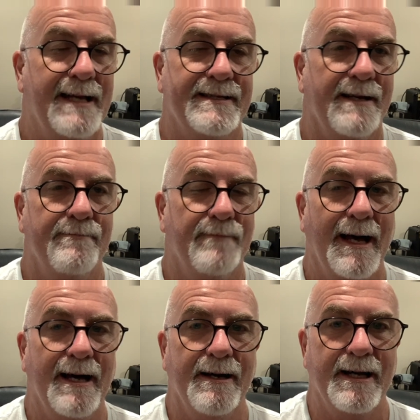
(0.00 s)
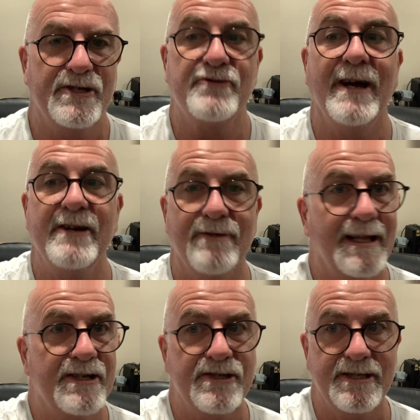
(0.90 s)
a strained
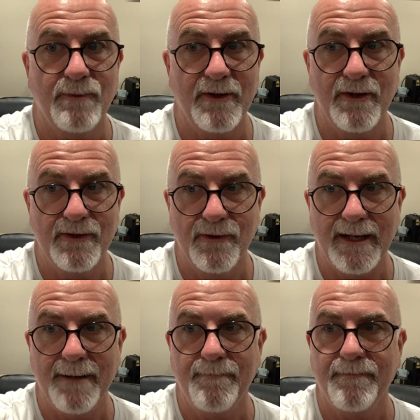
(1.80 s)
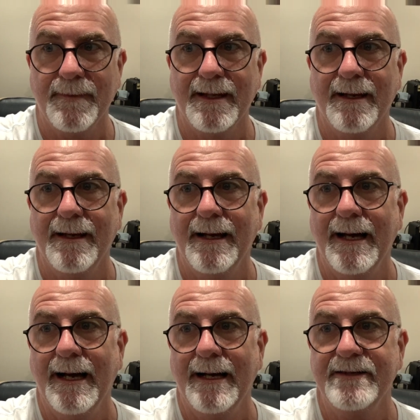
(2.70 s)
relationship with her daughter.
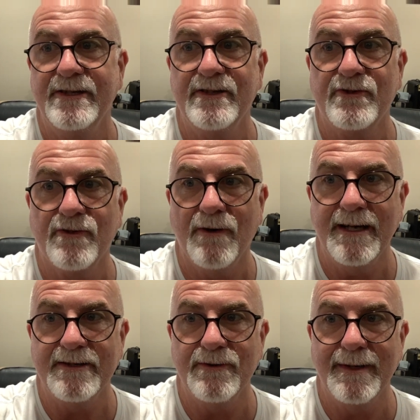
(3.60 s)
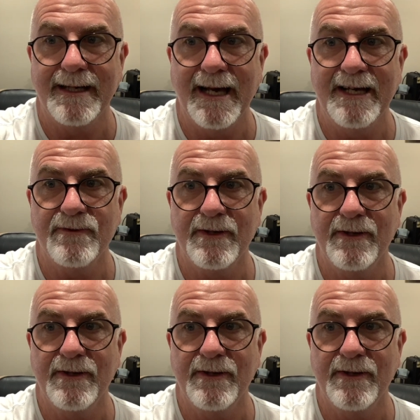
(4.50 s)
She's trying to engage with her